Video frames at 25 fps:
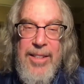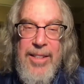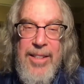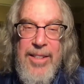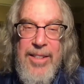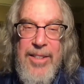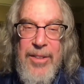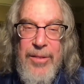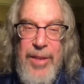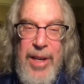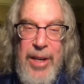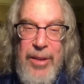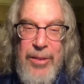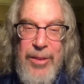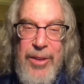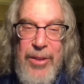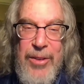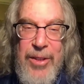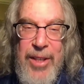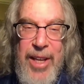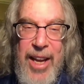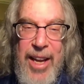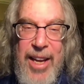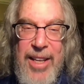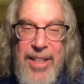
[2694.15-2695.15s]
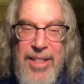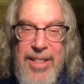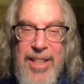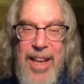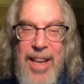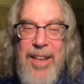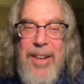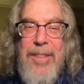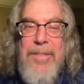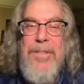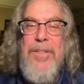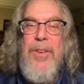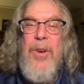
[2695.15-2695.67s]
is a railroad case, and
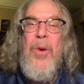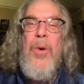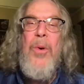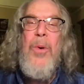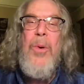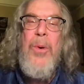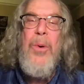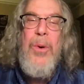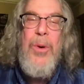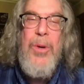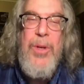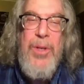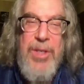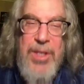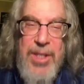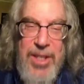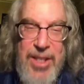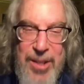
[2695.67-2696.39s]
of course,